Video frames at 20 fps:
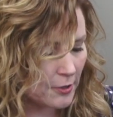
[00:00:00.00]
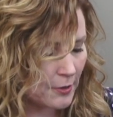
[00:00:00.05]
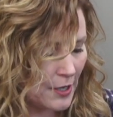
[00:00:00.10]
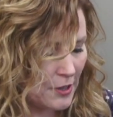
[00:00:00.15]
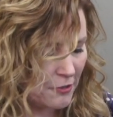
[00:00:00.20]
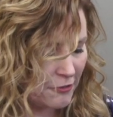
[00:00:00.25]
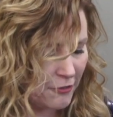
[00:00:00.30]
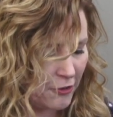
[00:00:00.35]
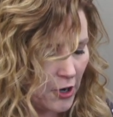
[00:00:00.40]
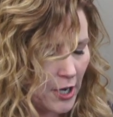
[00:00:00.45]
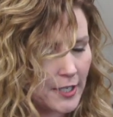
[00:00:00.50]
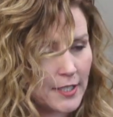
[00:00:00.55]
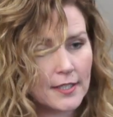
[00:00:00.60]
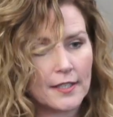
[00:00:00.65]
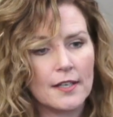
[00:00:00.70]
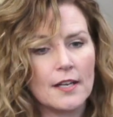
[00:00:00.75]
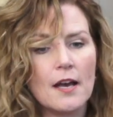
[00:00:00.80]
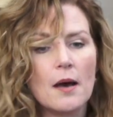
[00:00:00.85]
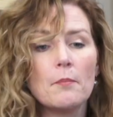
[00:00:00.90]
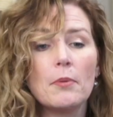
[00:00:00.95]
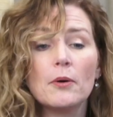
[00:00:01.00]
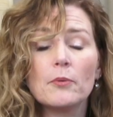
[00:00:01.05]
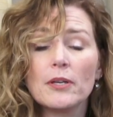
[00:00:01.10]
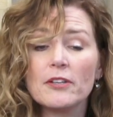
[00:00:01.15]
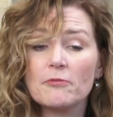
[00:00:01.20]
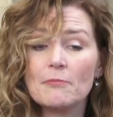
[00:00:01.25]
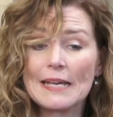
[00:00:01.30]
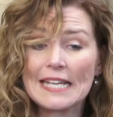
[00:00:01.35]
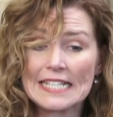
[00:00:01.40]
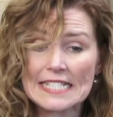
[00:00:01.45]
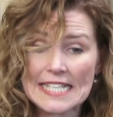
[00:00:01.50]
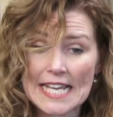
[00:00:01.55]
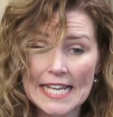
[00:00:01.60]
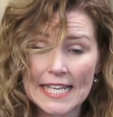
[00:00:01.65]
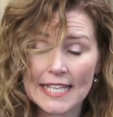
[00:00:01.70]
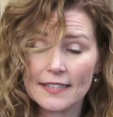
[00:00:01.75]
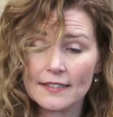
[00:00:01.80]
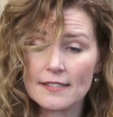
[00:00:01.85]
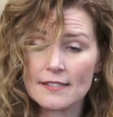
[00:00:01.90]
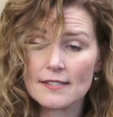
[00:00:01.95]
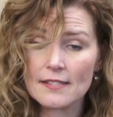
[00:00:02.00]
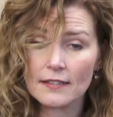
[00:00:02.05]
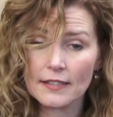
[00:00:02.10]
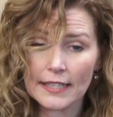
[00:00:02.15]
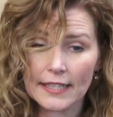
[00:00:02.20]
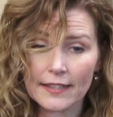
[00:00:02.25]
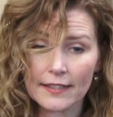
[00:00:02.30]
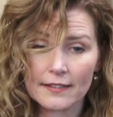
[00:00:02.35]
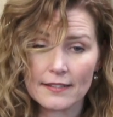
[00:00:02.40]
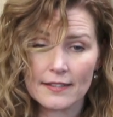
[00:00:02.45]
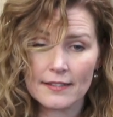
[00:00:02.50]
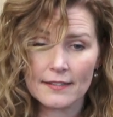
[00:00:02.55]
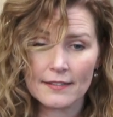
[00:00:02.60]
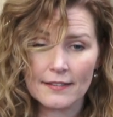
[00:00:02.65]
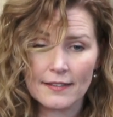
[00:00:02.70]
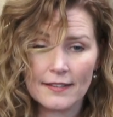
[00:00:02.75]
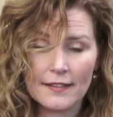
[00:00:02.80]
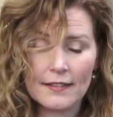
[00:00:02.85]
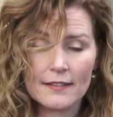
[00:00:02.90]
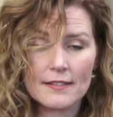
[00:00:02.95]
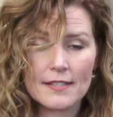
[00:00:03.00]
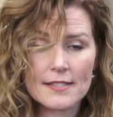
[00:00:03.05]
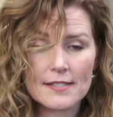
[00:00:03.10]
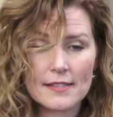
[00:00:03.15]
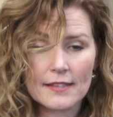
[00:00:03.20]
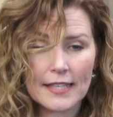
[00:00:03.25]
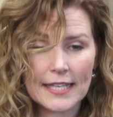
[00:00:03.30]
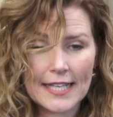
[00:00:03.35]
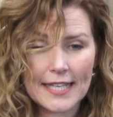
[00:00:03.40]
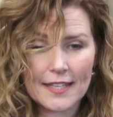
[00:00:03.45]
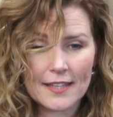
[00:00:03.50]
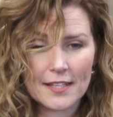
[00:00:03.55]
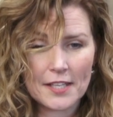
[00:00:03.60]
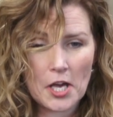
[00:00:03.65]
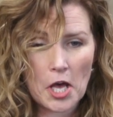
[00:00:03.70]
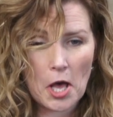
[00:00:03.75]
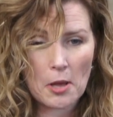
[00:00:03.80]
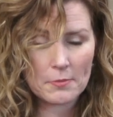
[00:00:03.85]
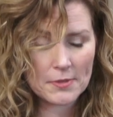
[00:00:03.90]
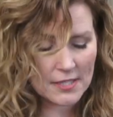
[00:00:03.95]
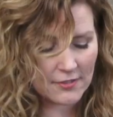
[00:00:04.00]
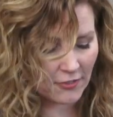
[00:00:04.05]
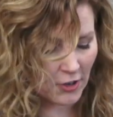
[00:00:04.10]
around the front, but we've maintained this length. This length comes